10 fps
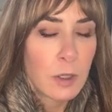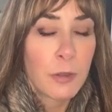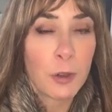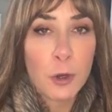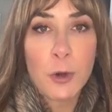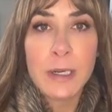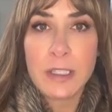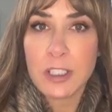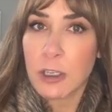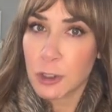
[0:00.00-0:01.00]
They're going to
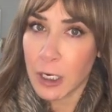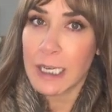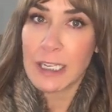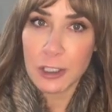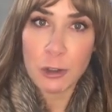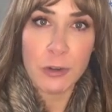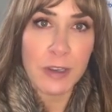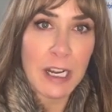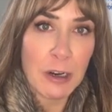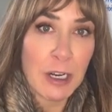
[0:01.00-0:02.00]
start trying to control the
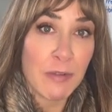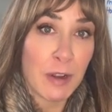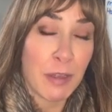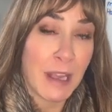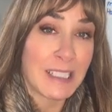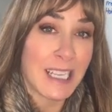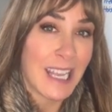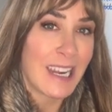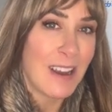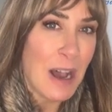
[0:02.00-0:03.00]
narrative on things that
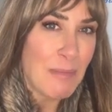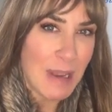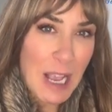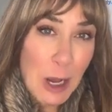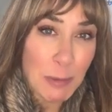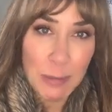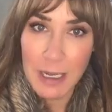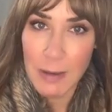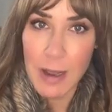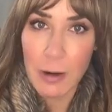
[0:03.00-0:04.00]
cannot be helped but
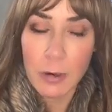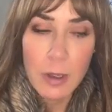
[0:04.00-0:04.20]
come out.